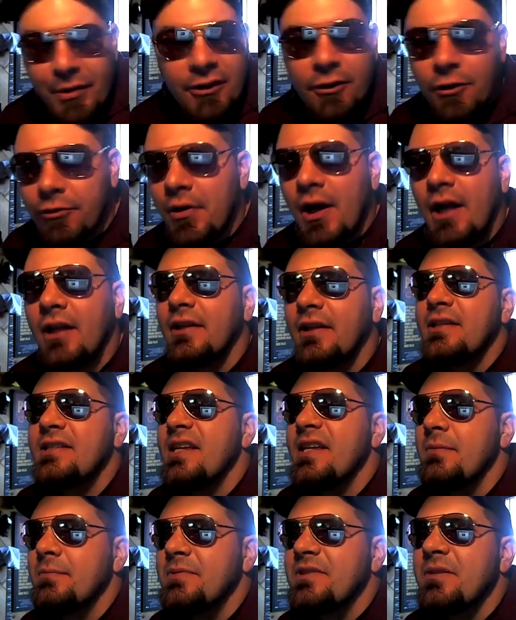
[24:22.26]
Bill O'Reilly
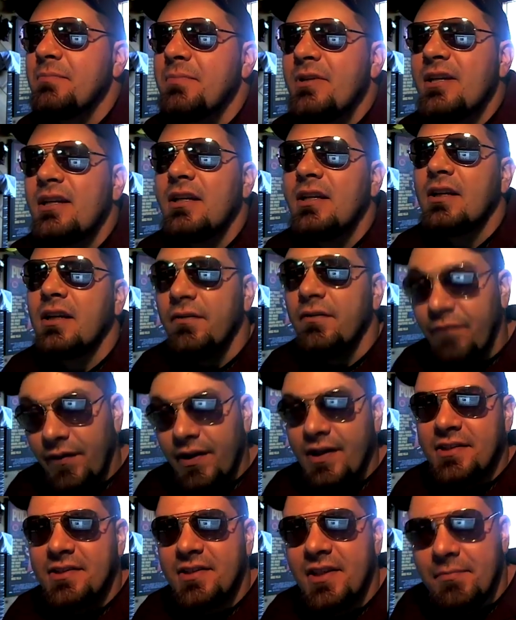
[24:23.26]
seems to be
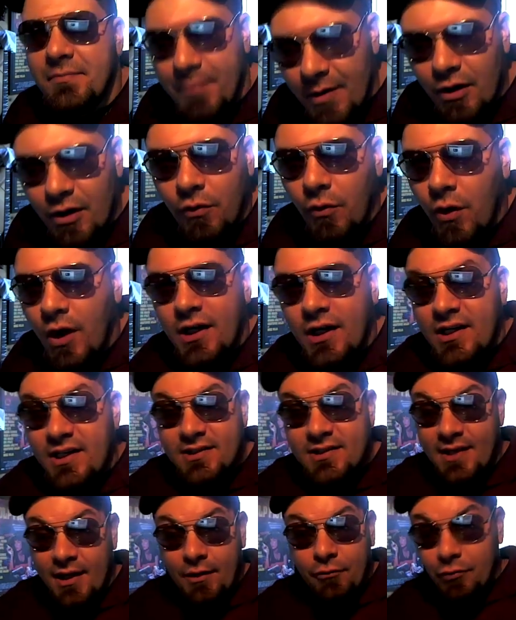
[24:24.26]
convinced that marijuana
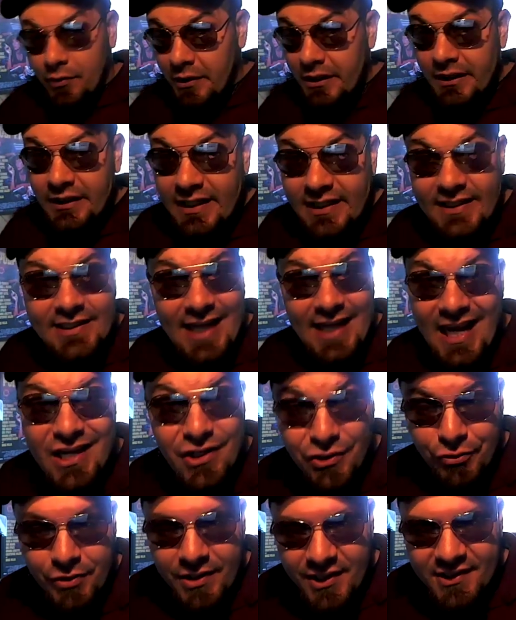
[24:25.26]
is like really
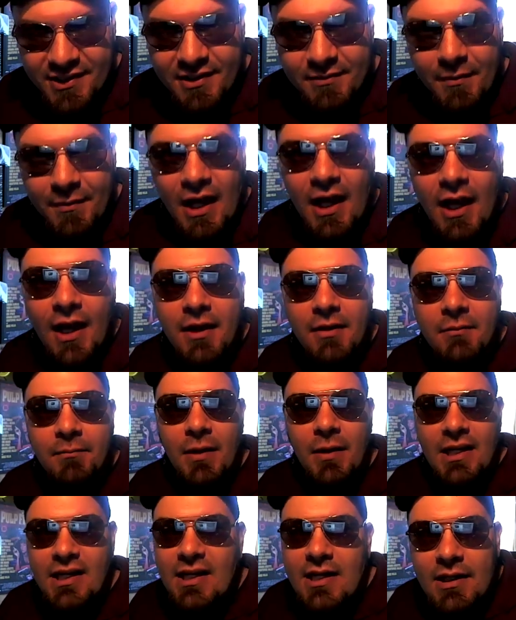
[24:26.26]
dangerous.
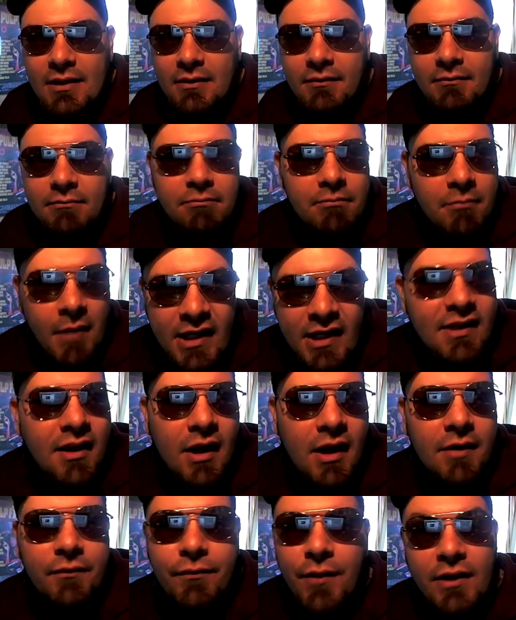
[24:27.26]
He might
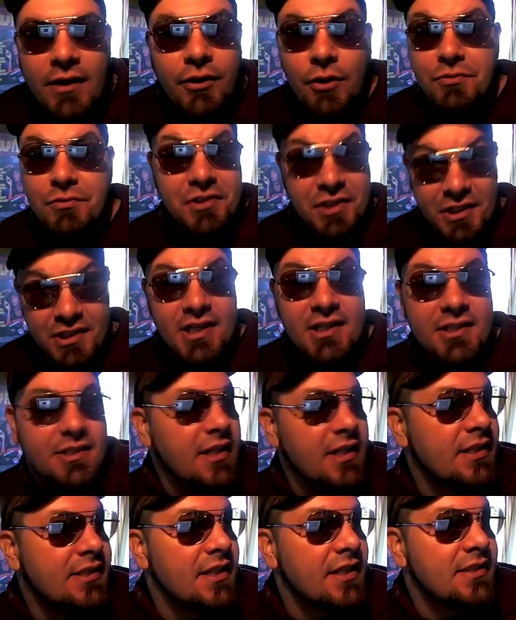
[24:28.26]
not have read those
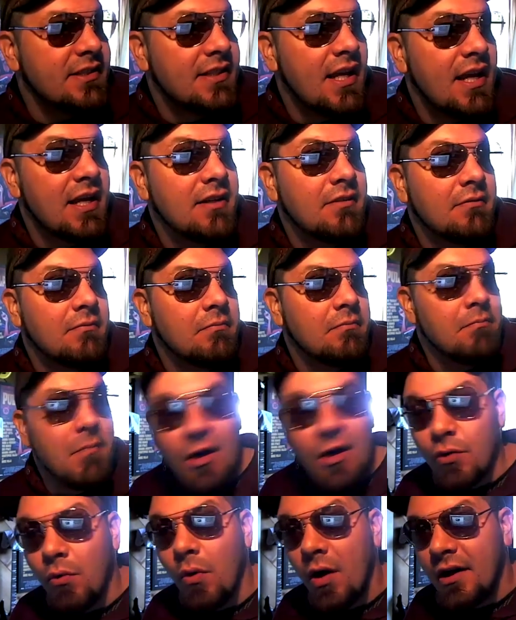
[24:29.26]
statistics that said
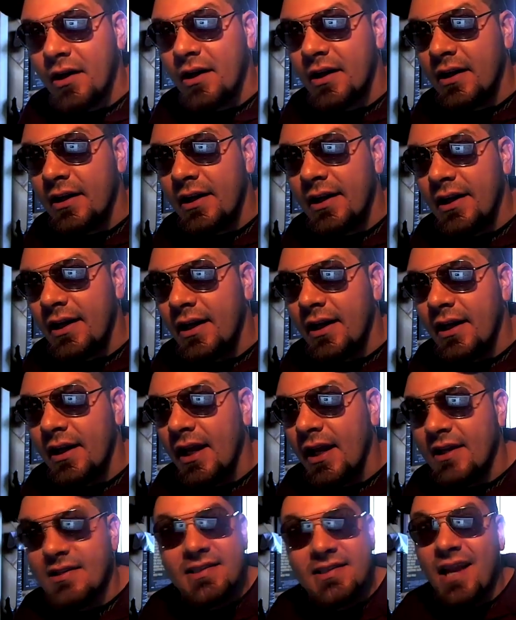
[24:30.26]
marijuana
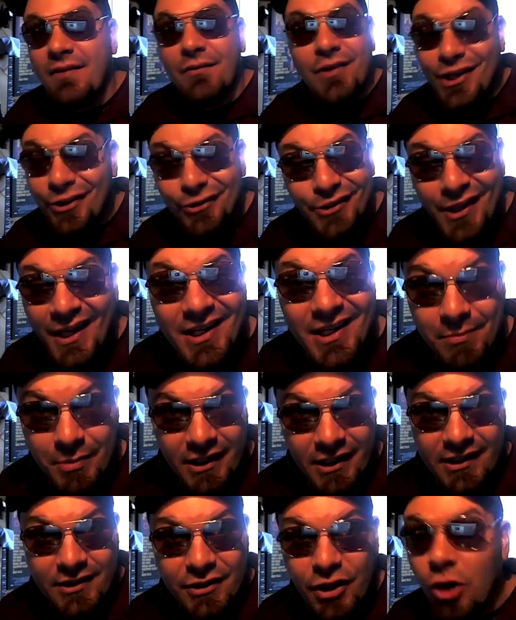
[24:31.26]
has never killed
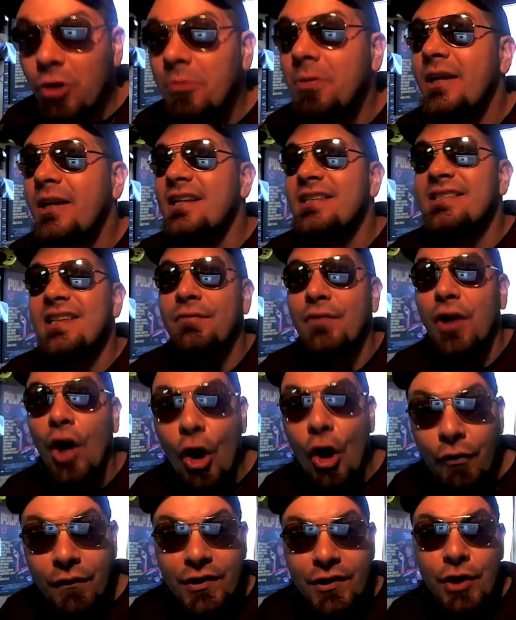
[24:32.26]
anybody. Nobody has ever
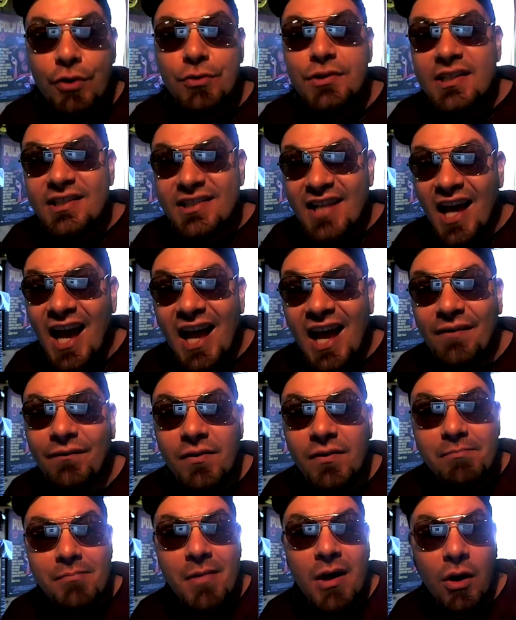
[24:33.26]
overdosed and died
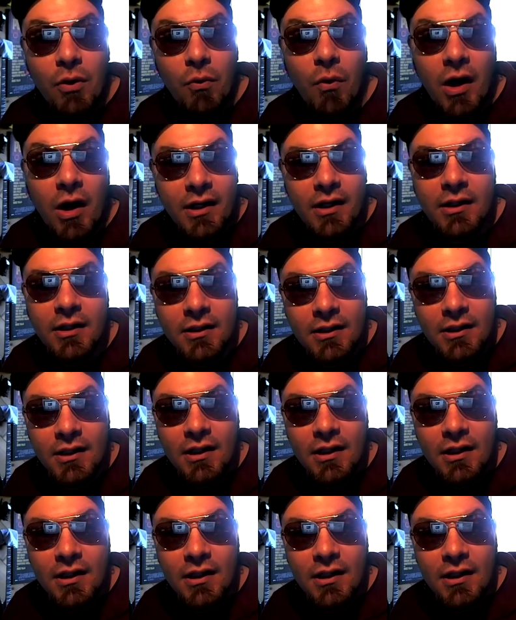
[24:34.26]
from marijuana.